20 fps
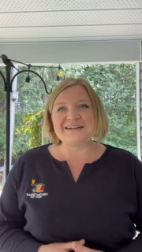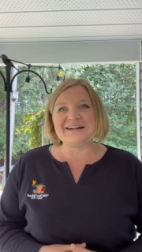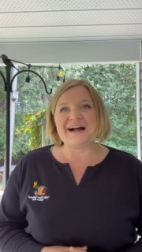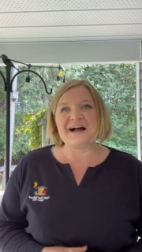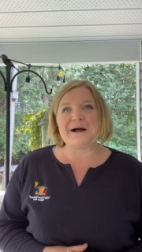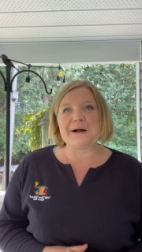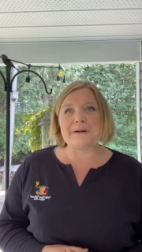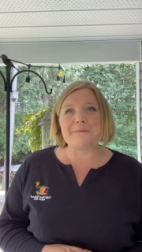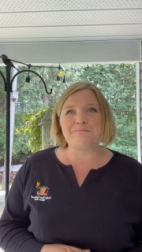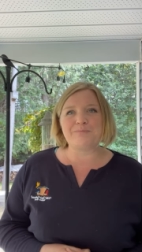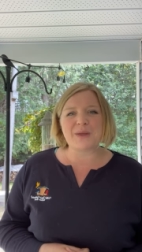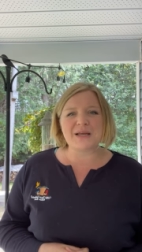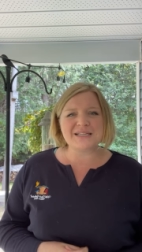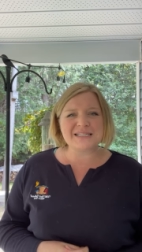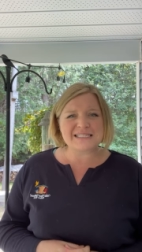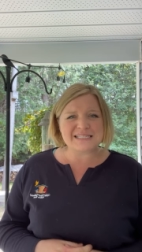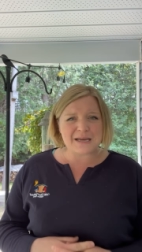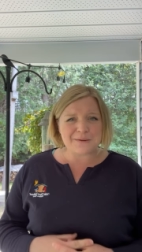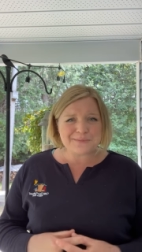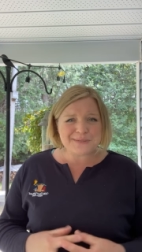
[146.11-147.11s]
and
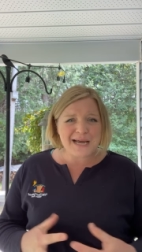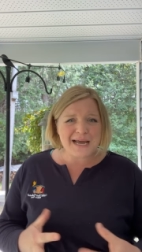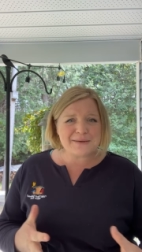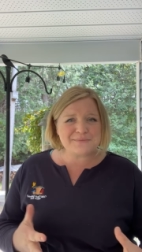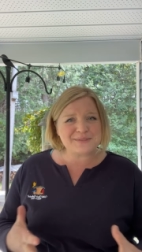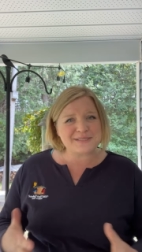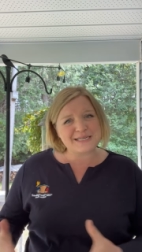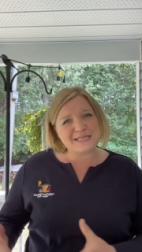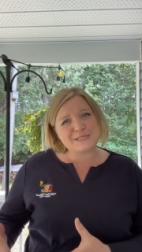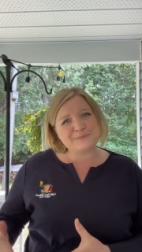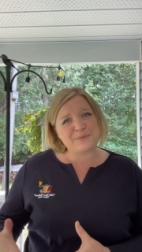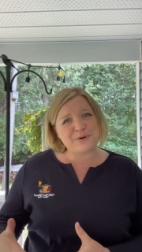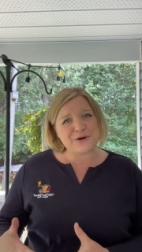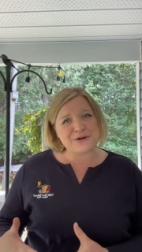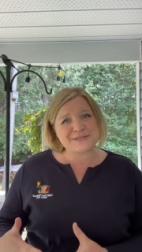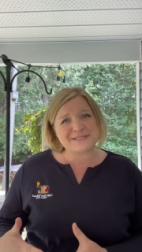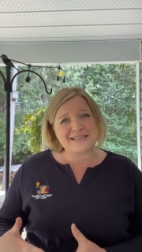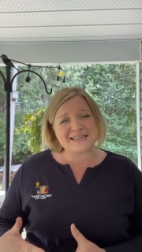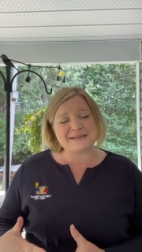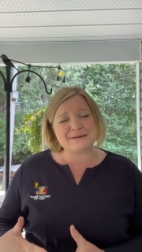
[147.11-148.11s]
sometimes these
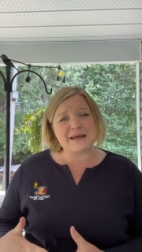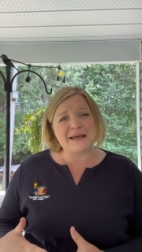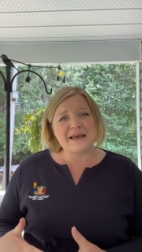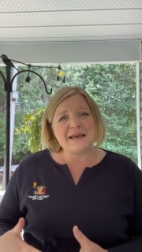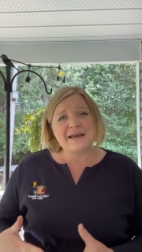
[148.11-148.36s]
birds can